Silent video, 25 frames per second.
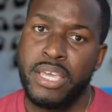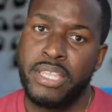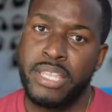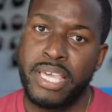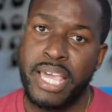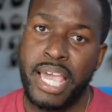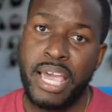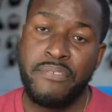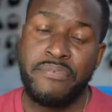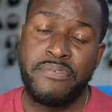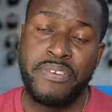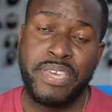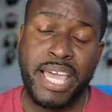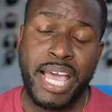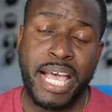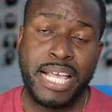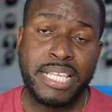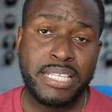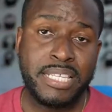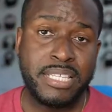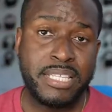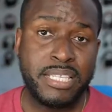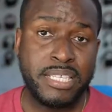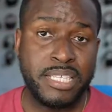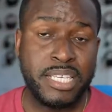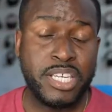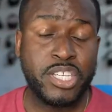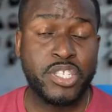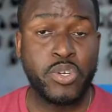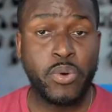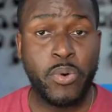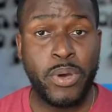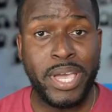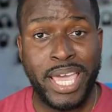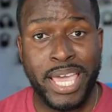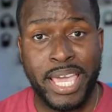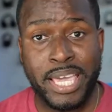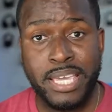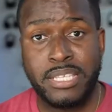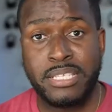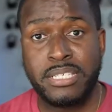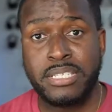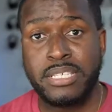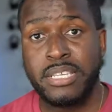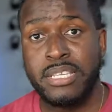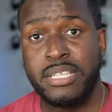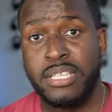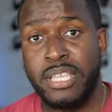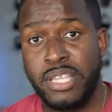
The FE has either 6 or 8,